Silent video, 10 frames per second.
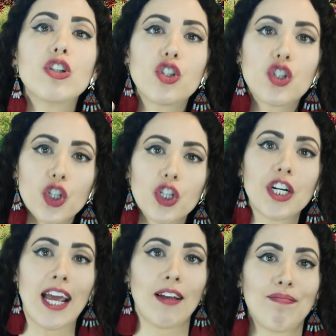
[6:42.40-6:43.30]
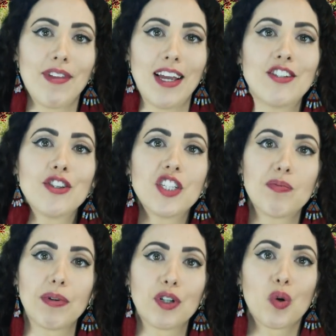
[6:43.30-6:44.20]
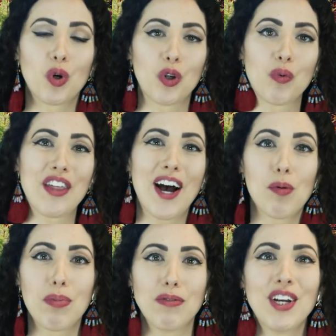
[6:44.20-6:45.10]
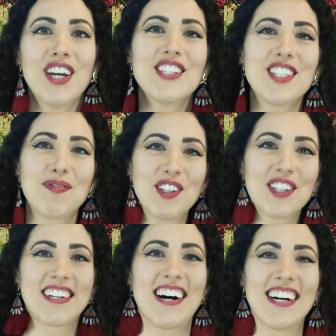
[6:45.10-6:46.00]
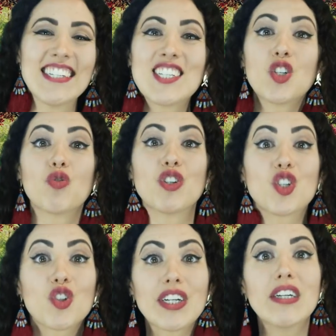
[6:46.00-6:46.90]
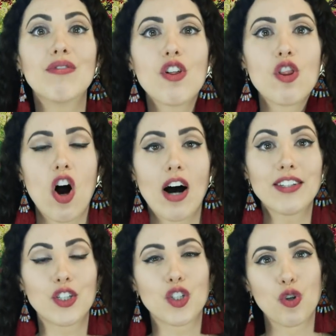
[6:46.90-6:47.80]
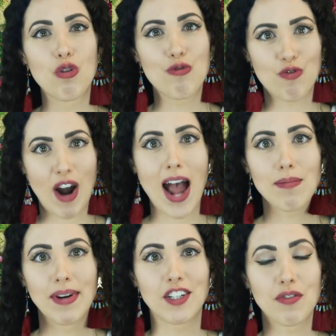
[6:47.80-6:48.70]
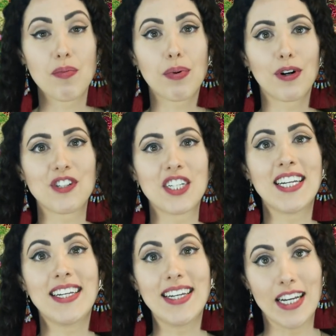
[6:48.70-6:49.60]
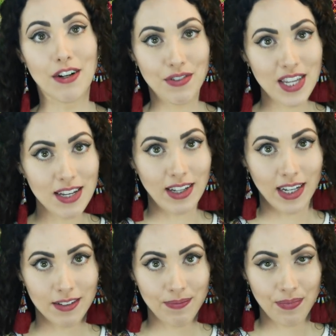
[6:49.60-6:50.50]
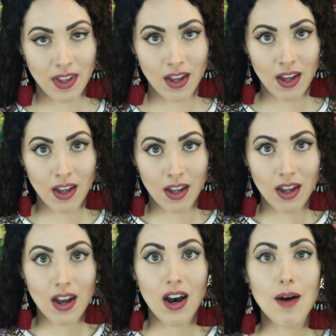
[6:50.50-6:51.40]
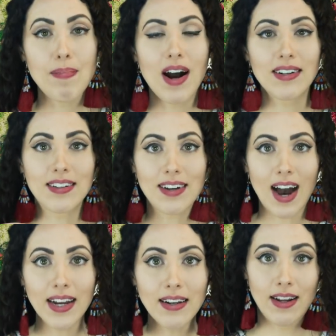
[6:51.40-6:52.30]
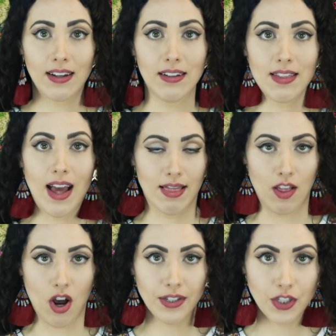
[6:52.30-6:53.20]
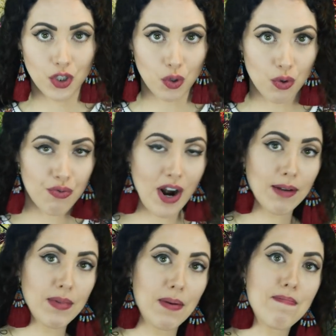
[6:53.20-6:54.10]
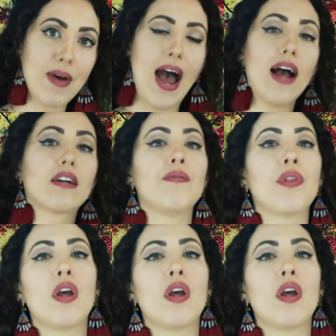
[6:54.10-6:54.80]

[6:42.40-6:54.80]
journey into the spirit world with the help of spirit guides to retrieve the lost soul fragment of the person in need of healing. Upon guiding that lost soul fragment back,